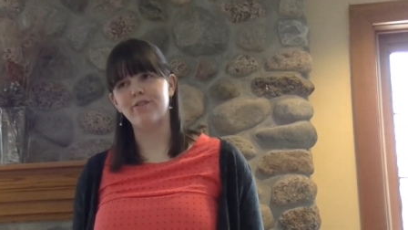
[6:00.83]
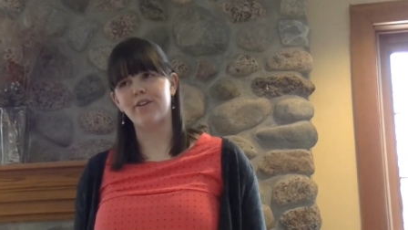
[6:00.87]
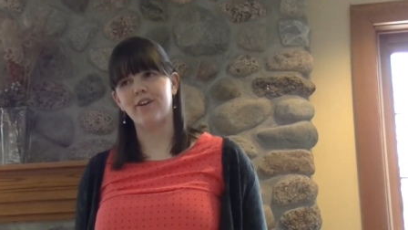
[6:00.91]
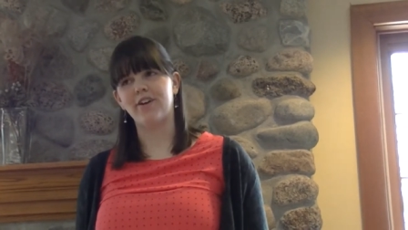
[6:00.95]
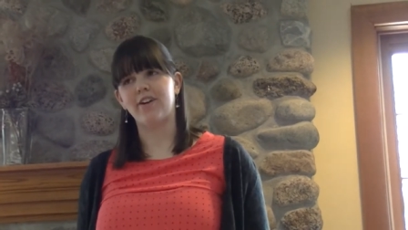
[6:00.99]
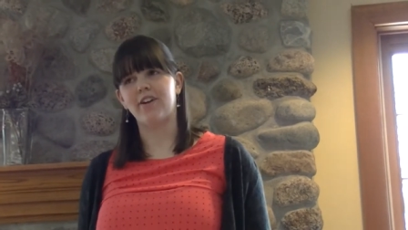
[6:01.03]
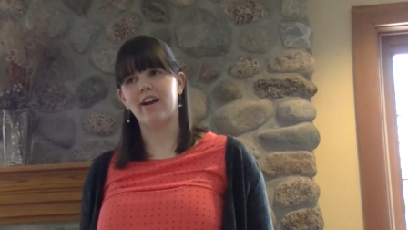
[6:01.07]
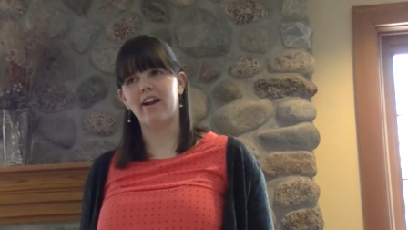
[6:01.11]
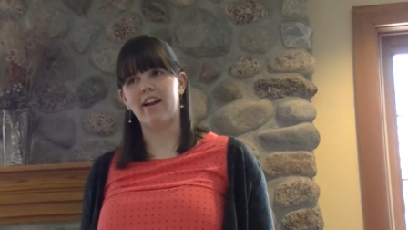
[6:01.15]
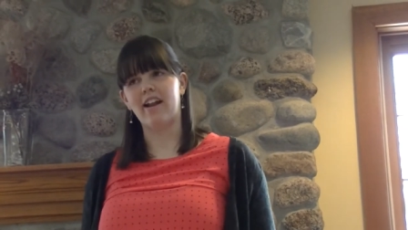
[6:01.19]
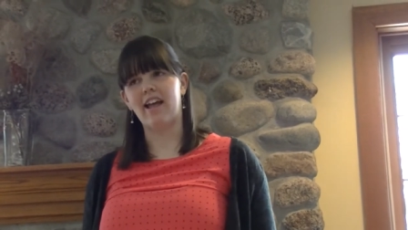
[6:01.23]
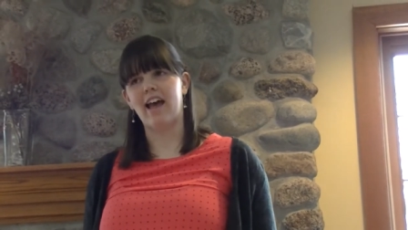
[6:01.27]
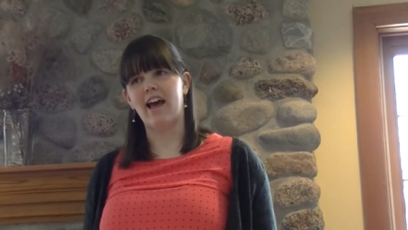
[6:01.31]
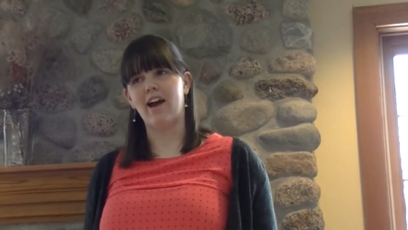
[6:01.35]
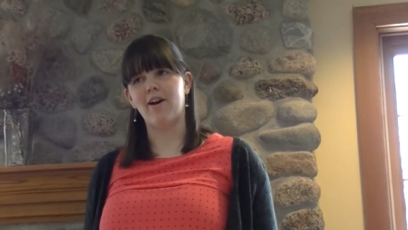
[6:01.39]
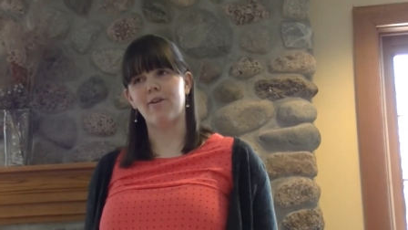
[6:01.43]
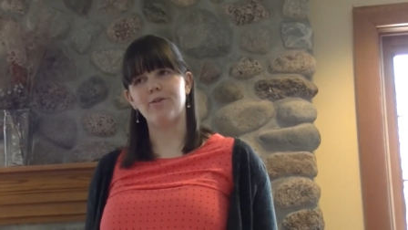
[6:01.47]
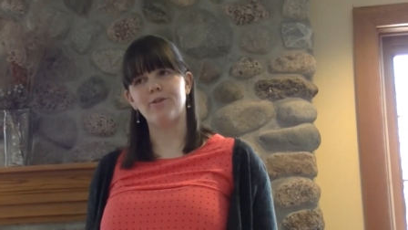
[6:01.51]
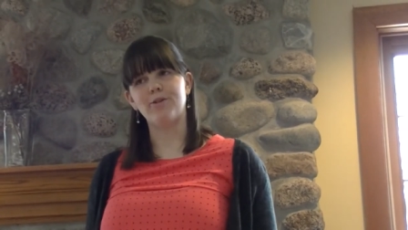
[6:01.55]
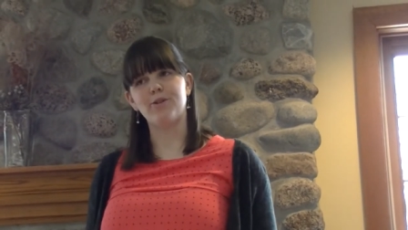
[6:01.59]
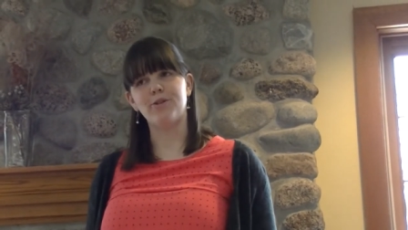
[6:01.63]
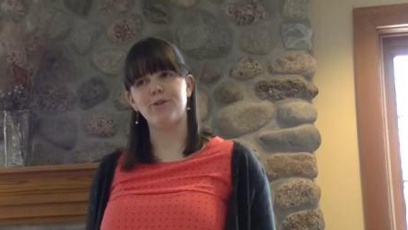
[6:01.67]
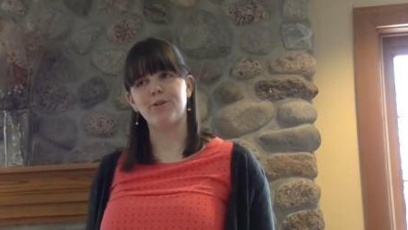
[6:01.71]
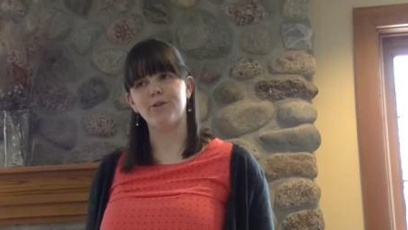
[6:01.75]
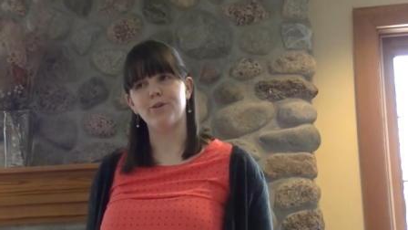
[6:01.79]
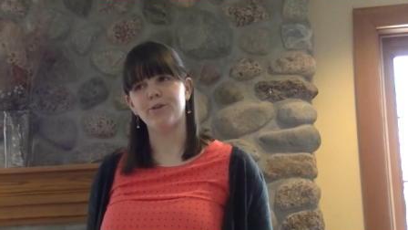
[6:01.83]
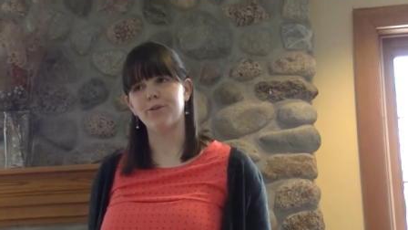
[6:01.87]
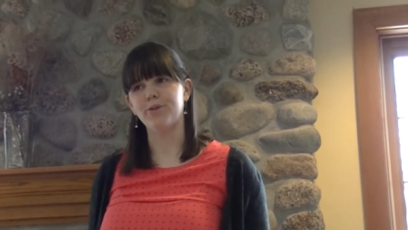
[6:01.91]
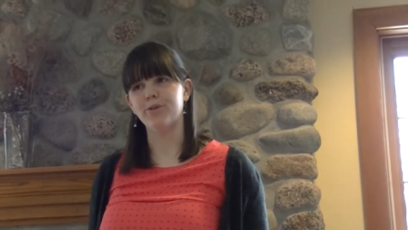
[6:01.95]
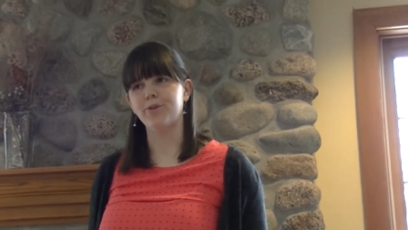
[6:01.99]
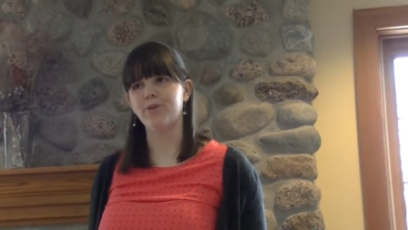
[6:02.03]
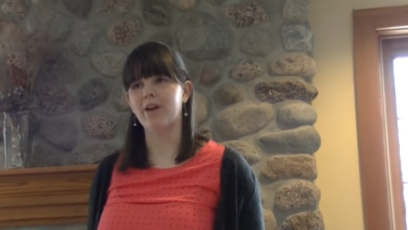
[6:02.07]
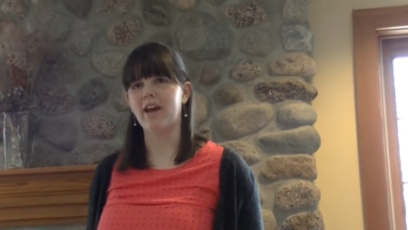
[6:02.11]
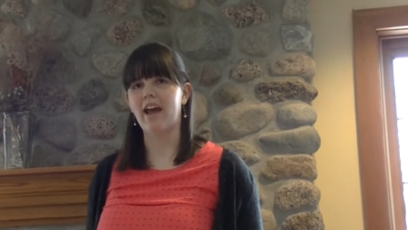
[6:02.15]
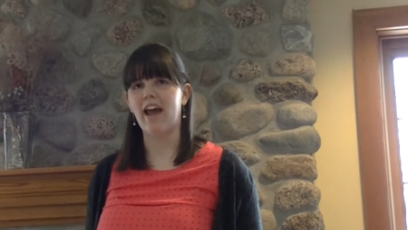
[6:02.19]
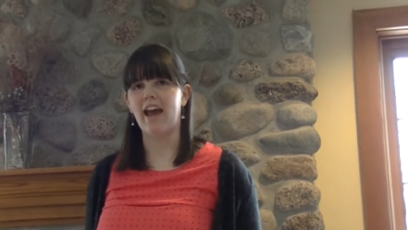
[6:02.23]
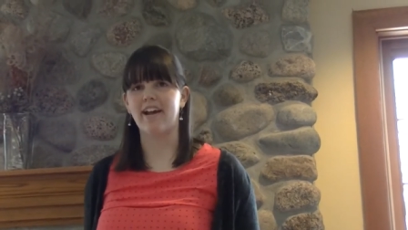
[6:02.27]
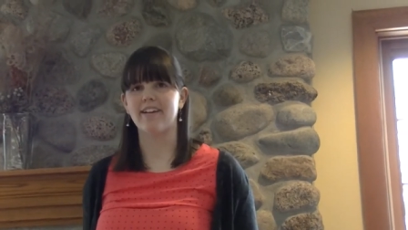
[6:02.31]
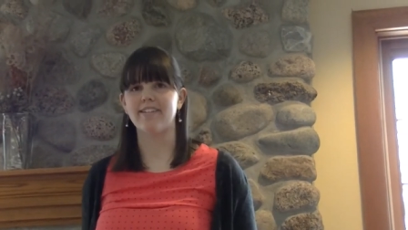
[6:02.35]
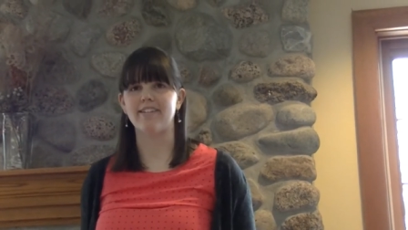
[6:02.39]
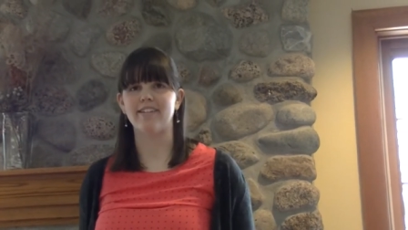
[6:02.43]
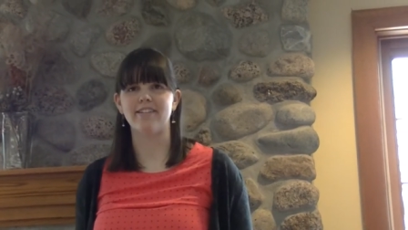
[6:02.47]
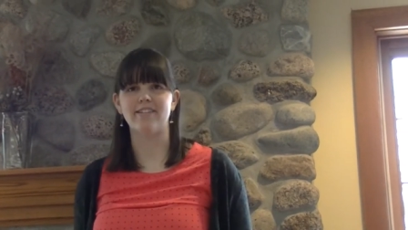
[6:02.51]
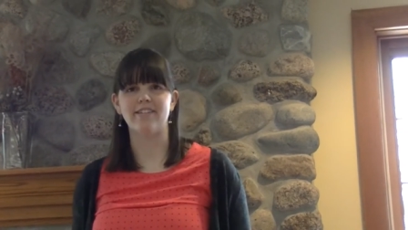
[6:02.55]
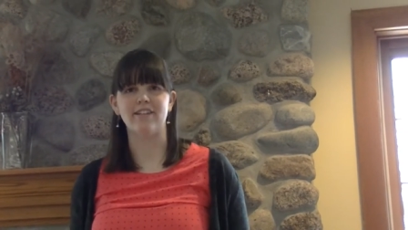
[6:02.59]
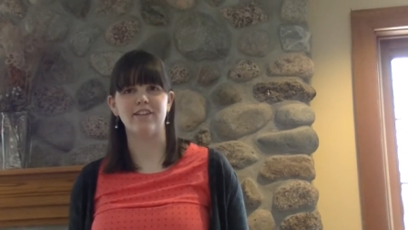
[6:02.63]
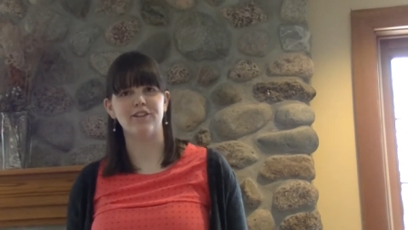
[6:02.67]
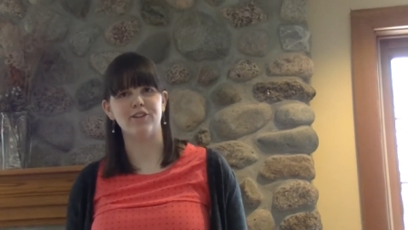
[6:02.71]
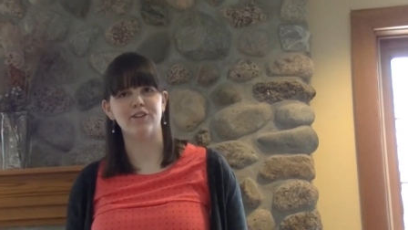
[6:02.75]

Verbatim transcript: figure out how to access